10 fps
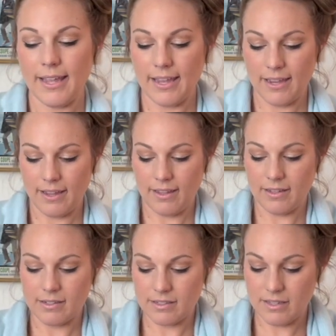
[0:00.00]

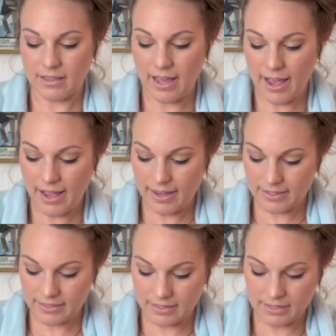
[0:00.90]
and that
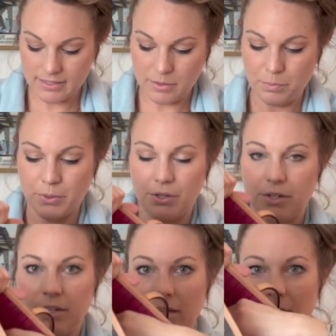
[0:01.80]
has a zipper
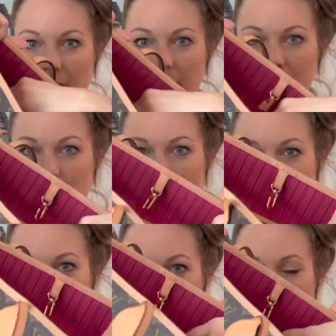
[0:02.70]
as
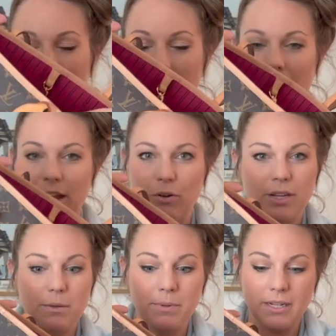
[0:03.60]
well. I don't
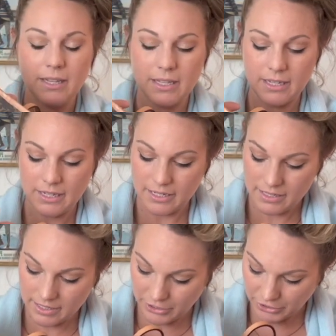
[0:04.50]
keep anything in
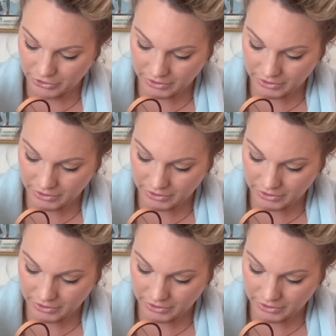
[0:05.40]
here.